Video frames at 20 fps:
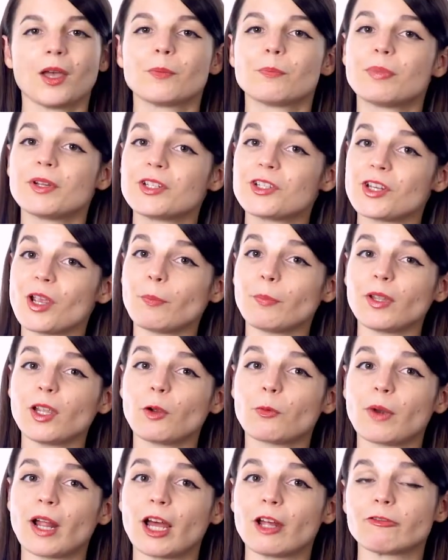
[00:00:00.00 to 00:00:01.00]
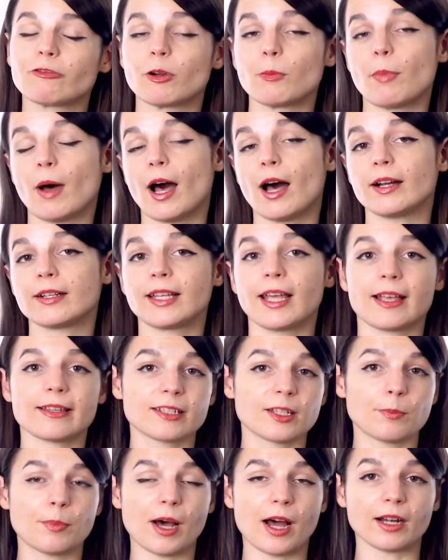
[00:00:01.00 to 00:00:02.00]
But jumping around from podcast
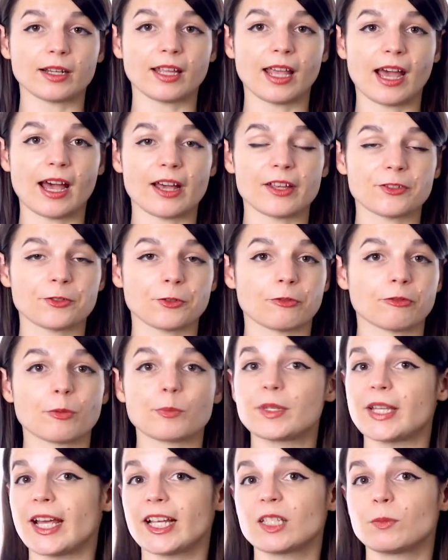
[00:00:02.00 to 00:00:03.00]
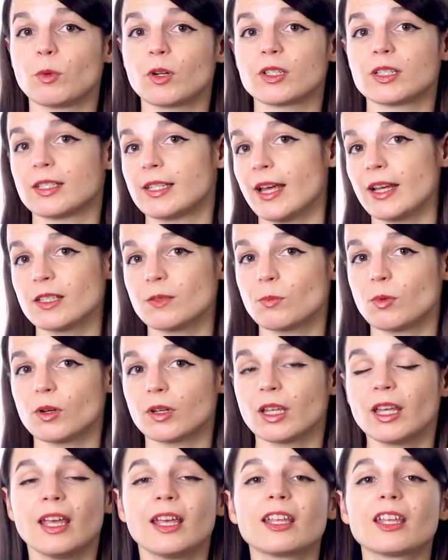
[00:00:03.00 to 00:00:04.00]
to podcast or from textbook to textbook
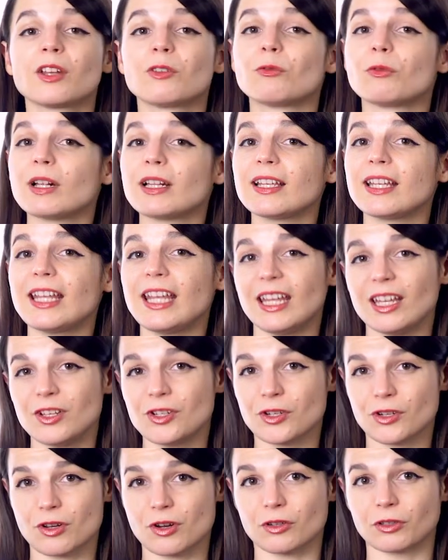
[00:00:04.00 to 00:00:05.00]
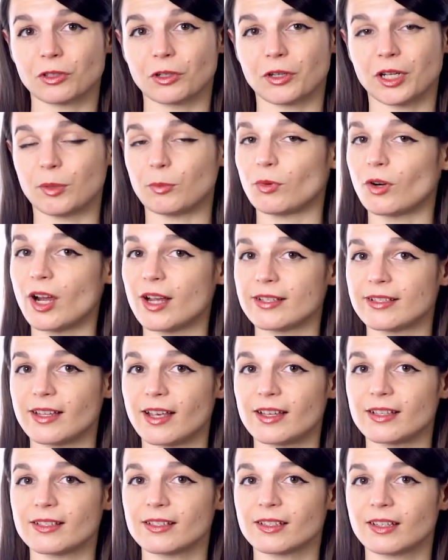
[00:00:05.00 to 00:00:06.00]
can really hinder your learning
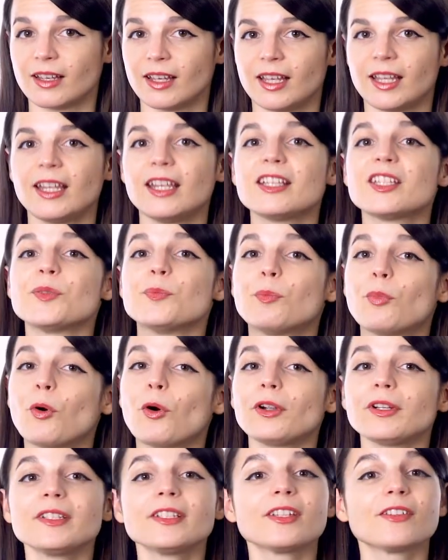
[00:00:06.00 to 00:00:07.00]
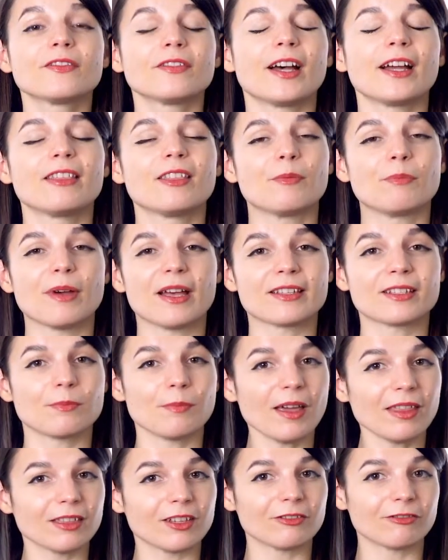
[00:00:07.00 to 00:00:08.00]
process. It's important to find the best
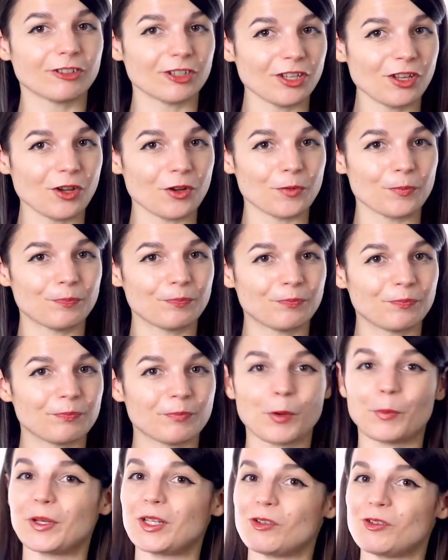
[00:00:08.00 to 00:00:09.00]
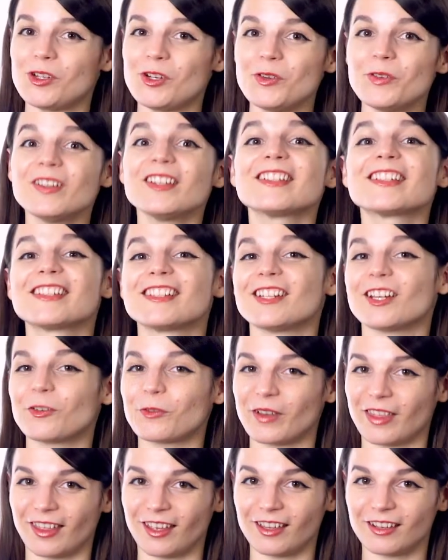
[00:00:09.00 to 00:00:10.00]
method for you, but when you do, stick
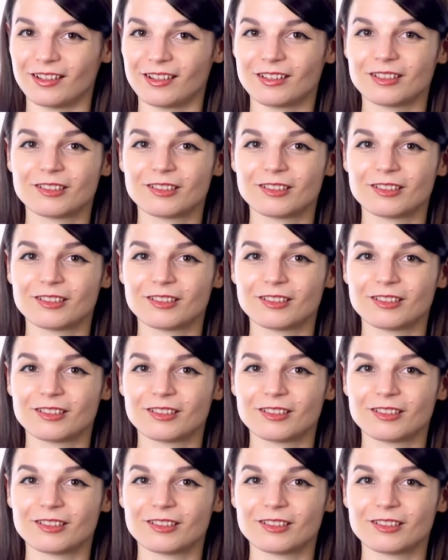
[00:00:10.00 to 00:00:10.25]
with it.